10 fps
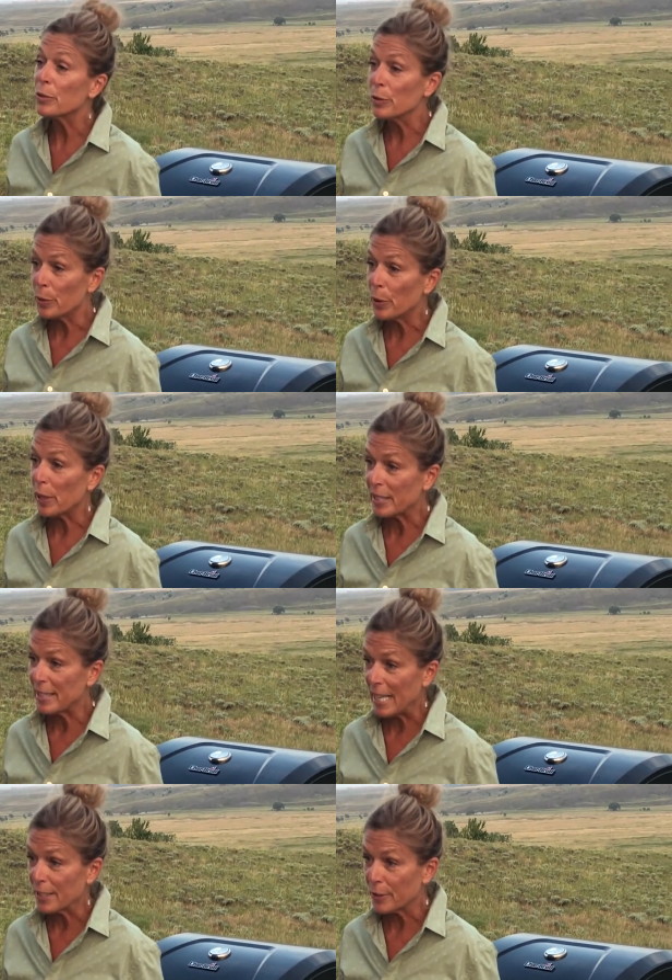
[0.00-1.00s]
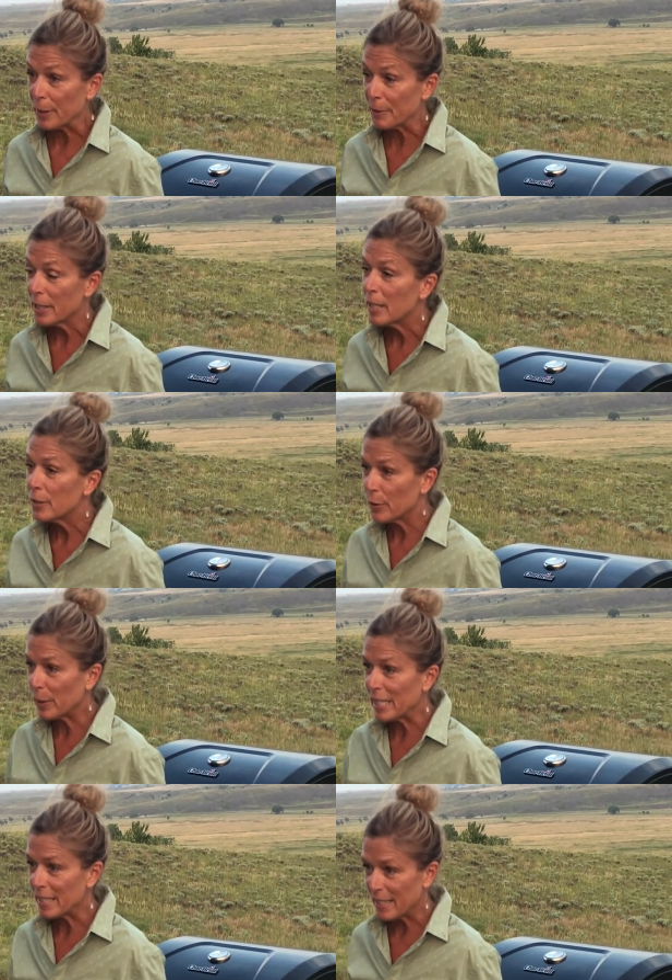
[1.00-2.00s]
New York steak strips. So
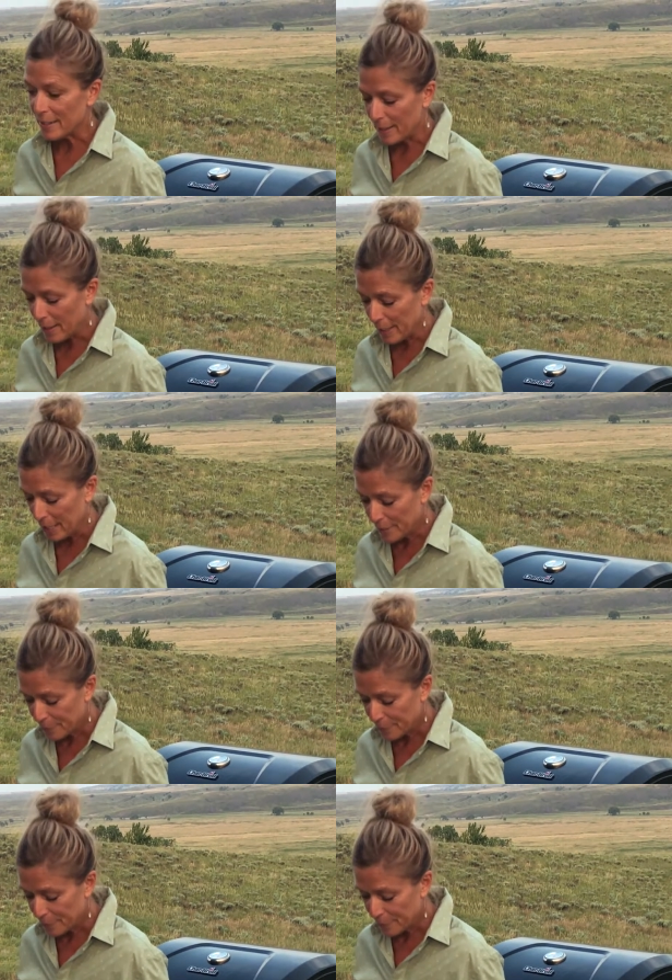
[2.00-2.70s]
let's get started.